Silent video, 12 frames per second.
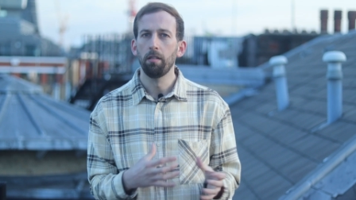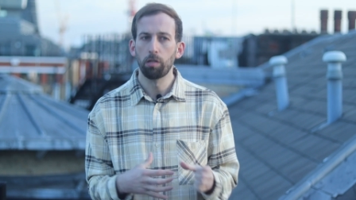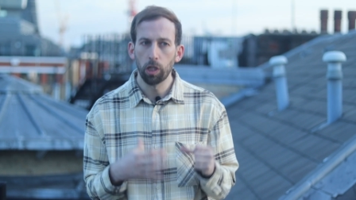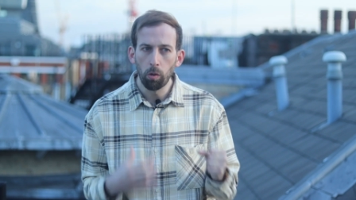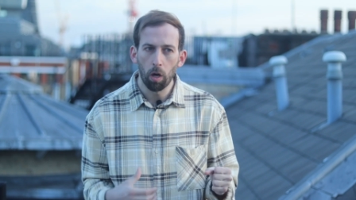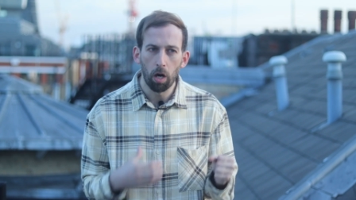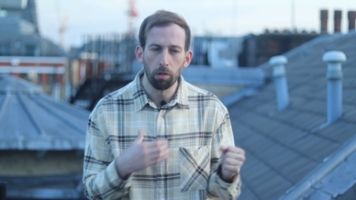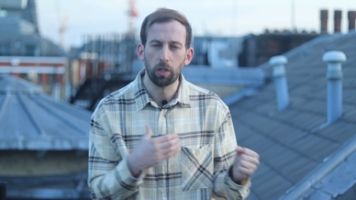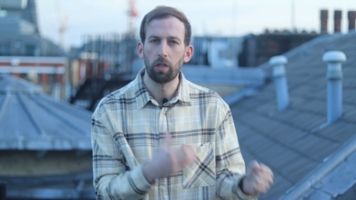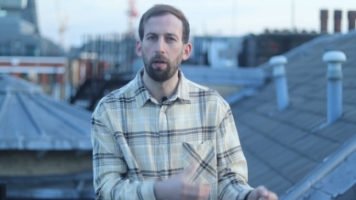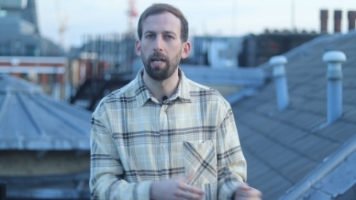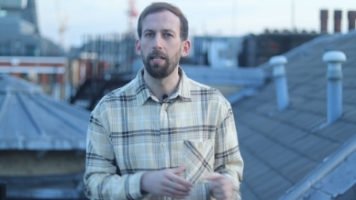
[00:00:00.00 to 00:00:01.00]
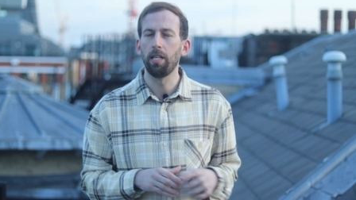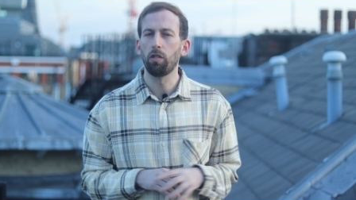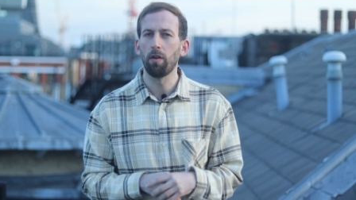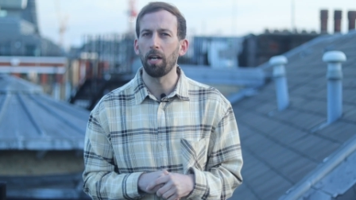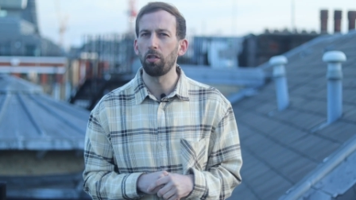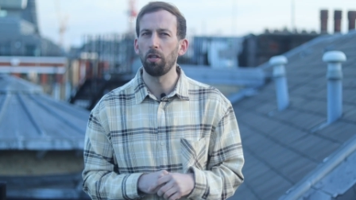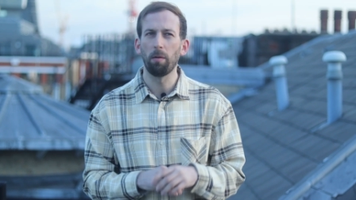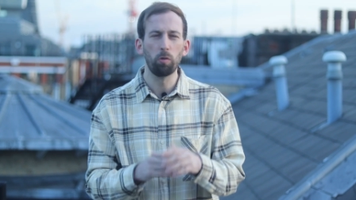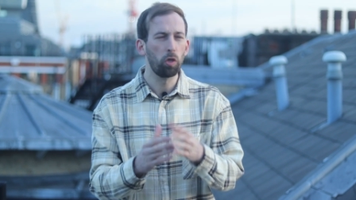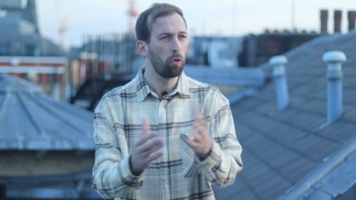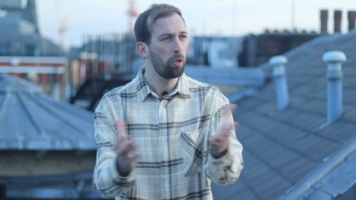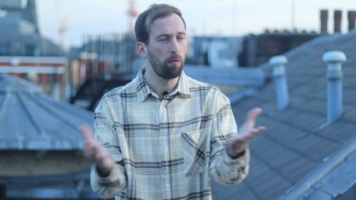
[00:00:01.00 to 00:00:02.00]
too hard to create the attraction.
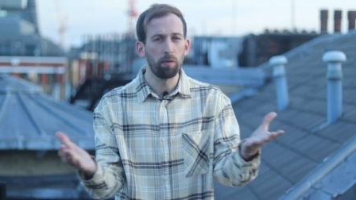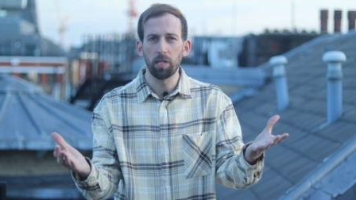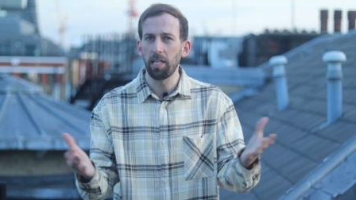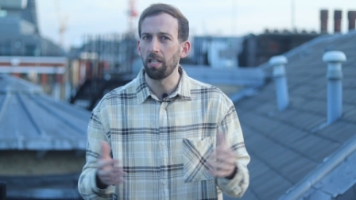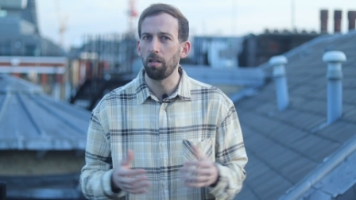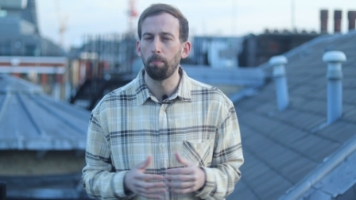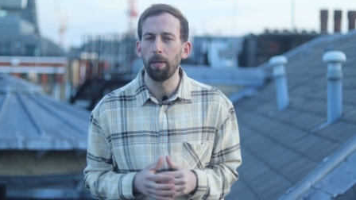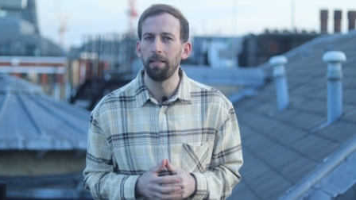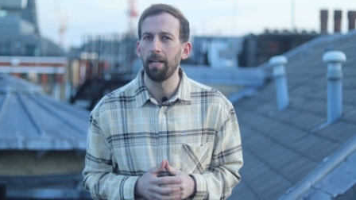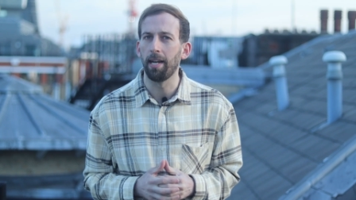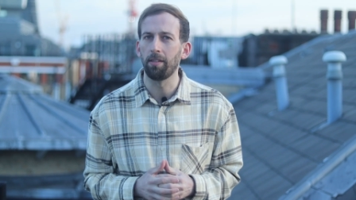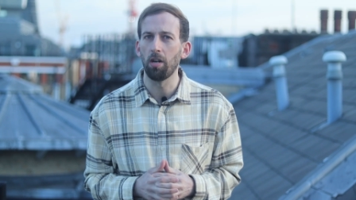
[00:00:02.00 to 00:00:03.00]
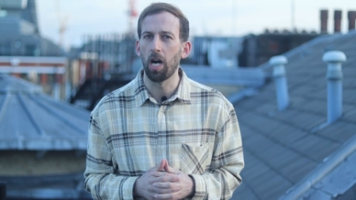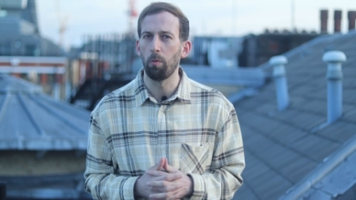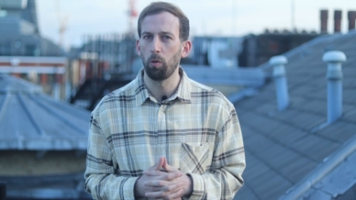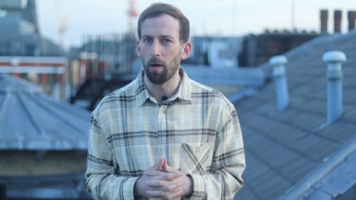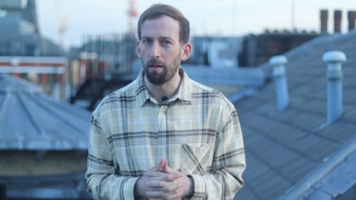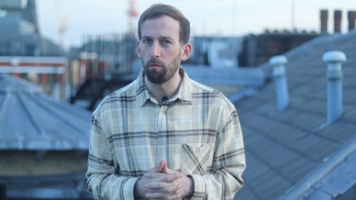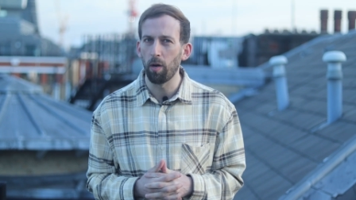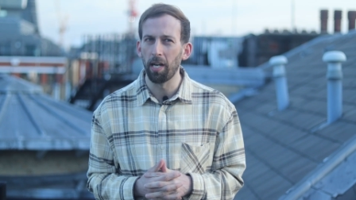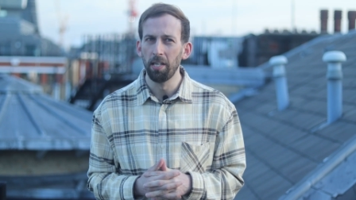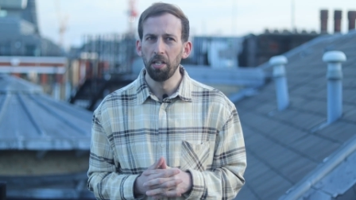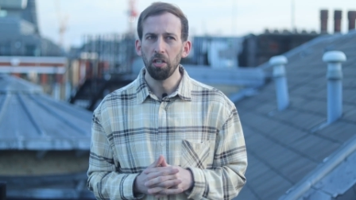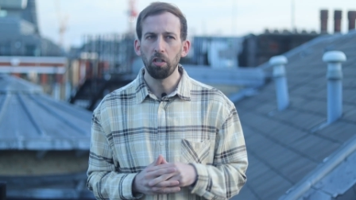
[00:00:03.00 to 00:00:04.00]
I'm sure you've seen it, you've been that guy, we all have,
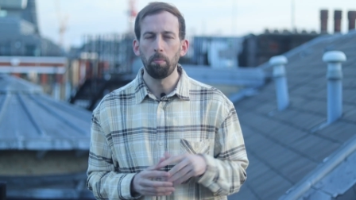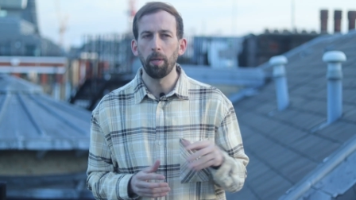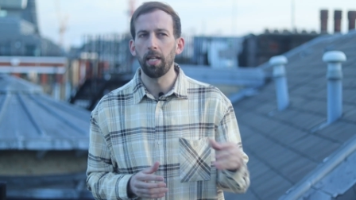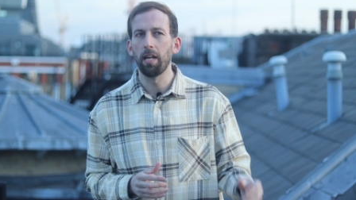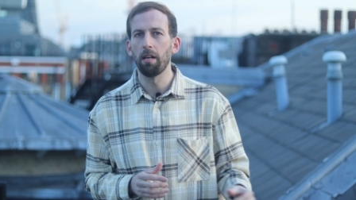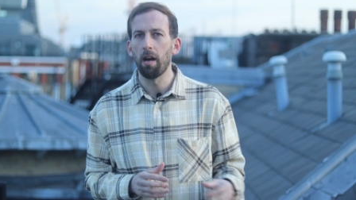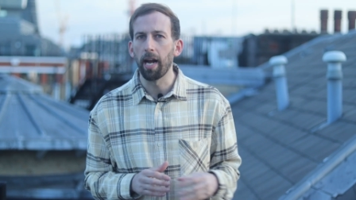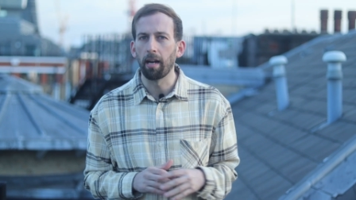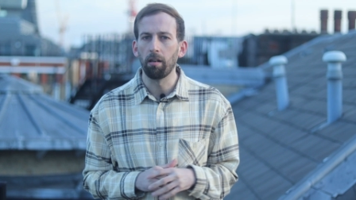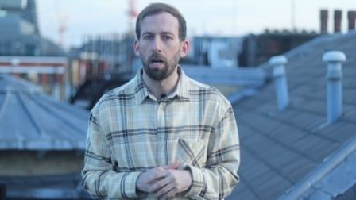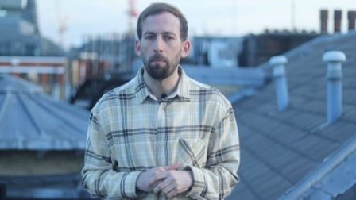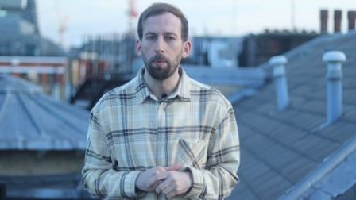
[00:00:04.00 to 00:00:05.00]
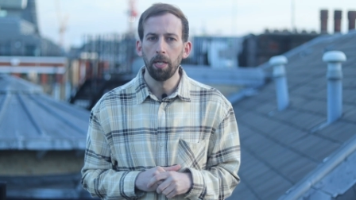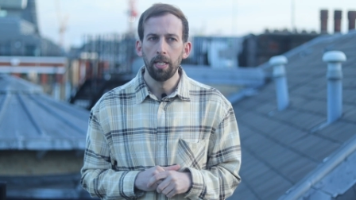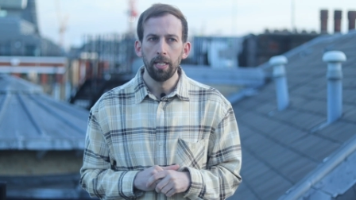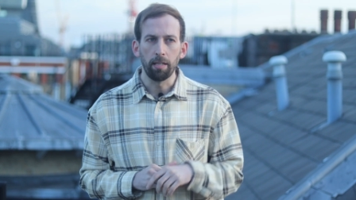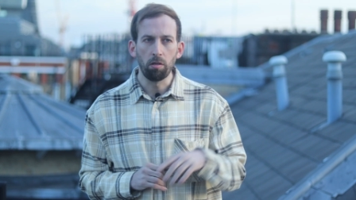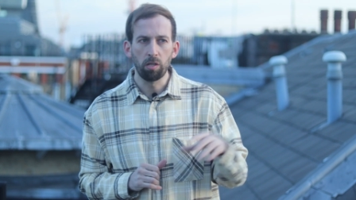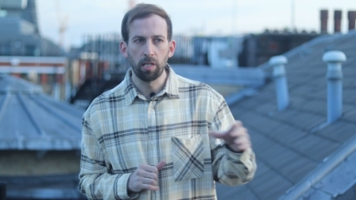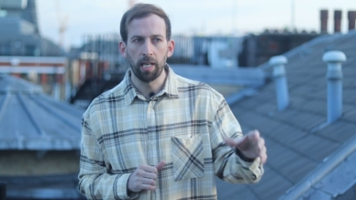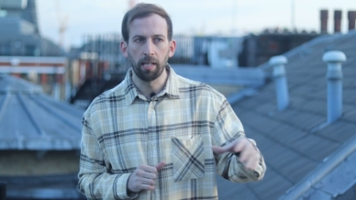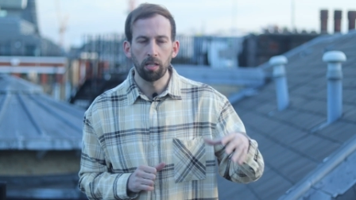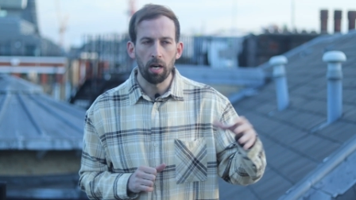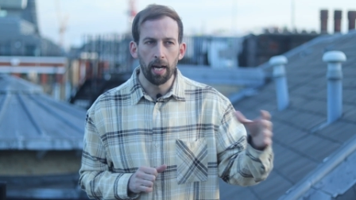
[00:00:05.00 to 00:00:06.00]
where you've been in a nightclub and you
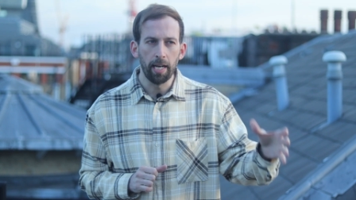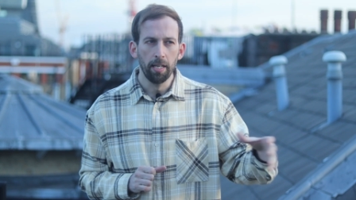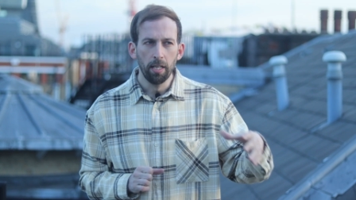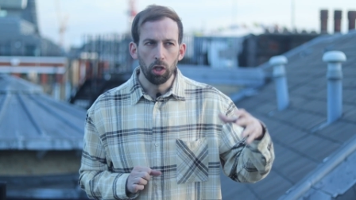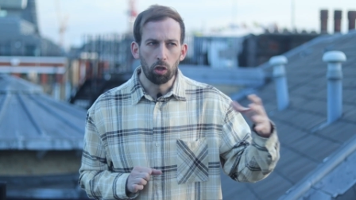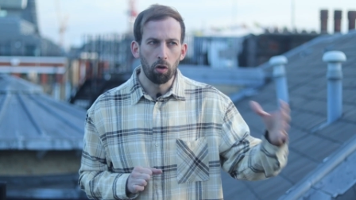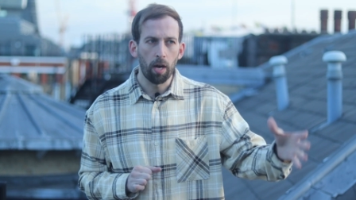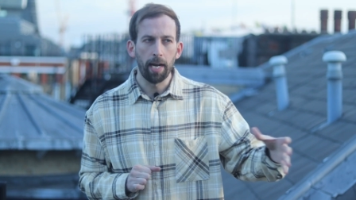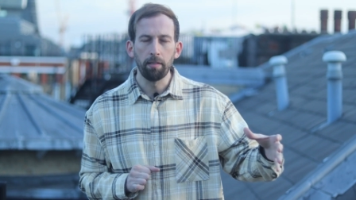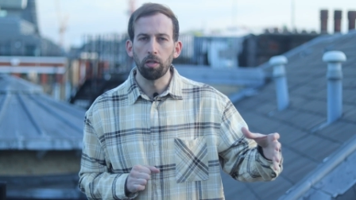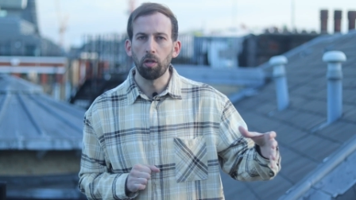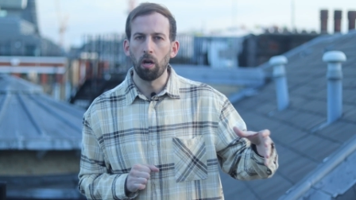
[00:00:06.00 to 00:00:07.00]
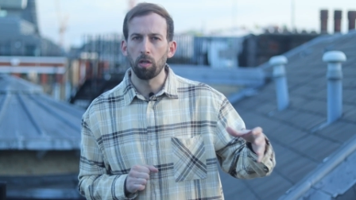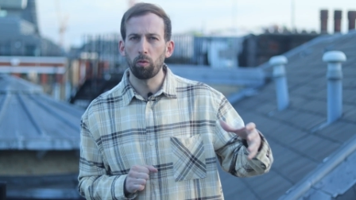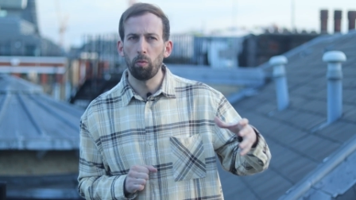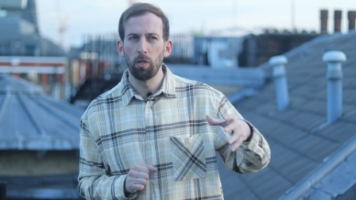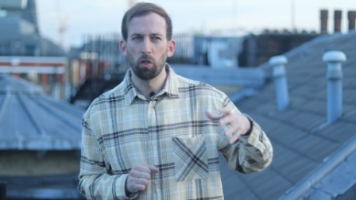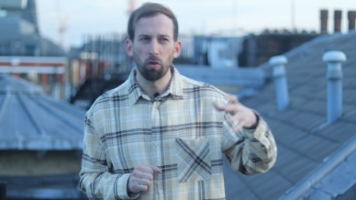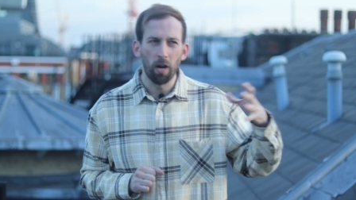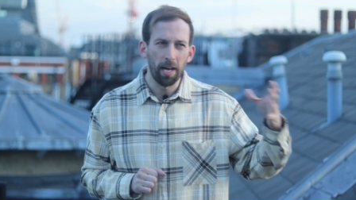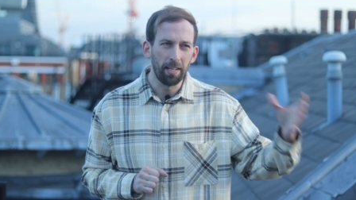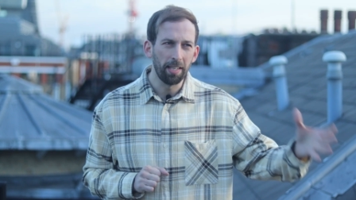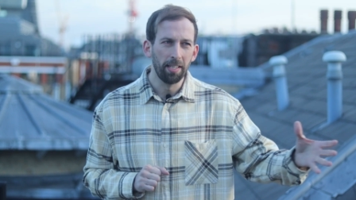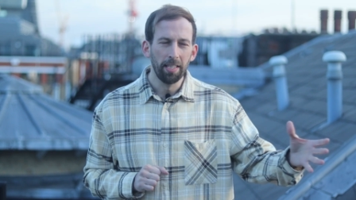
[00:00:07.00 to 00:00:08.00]
see a guy trying to dance with women,
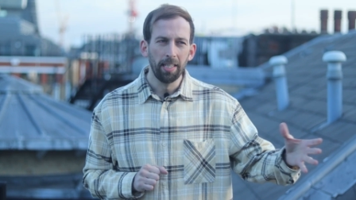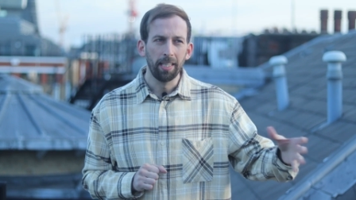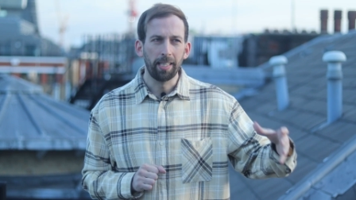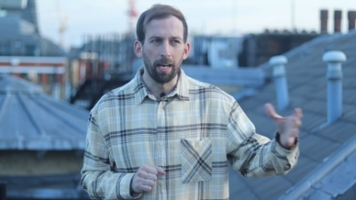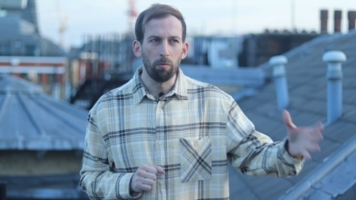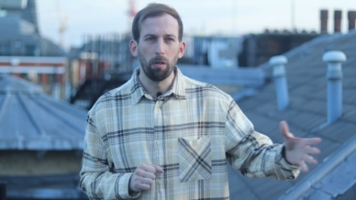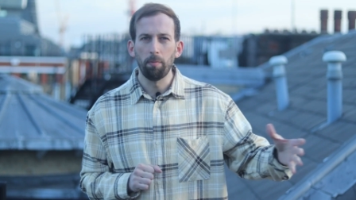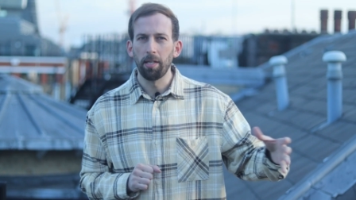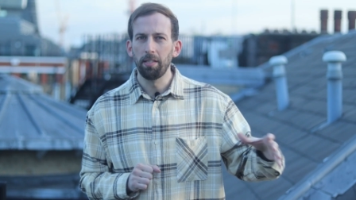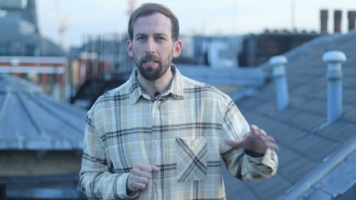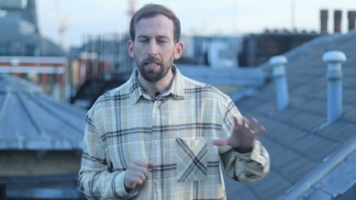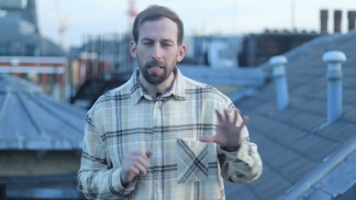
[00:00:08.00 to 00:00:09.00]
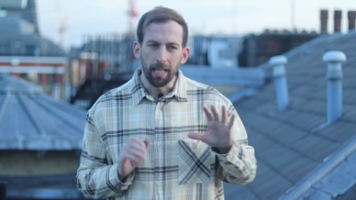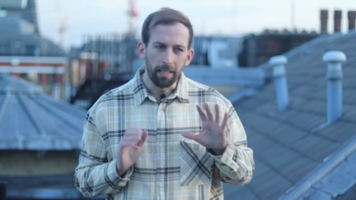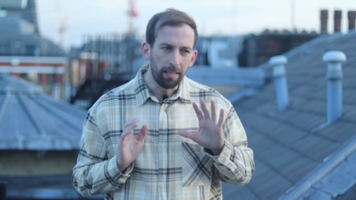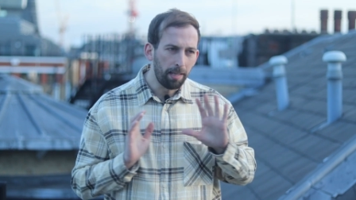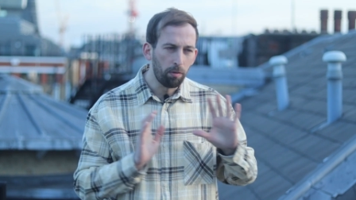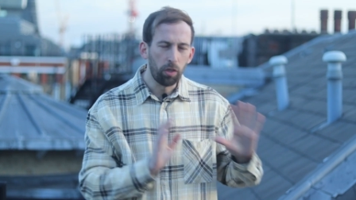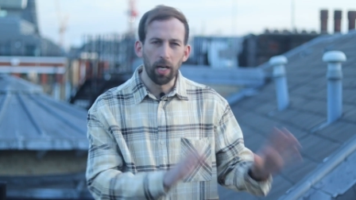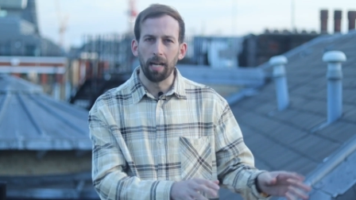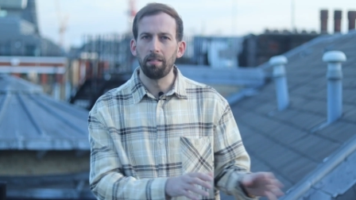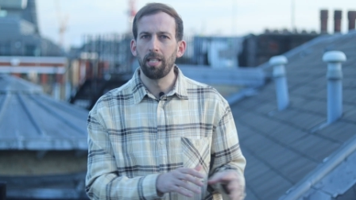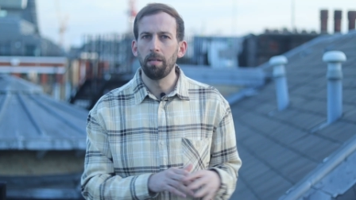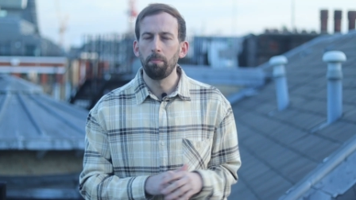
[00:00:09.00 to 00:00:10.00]
trying to get women, and they
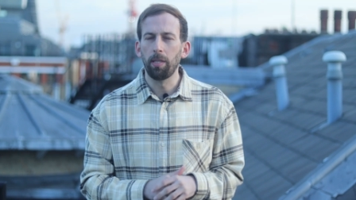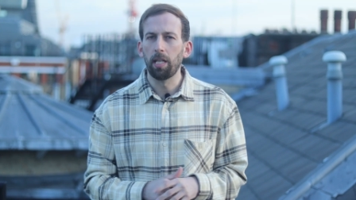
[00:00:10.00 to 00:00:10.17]
reject him.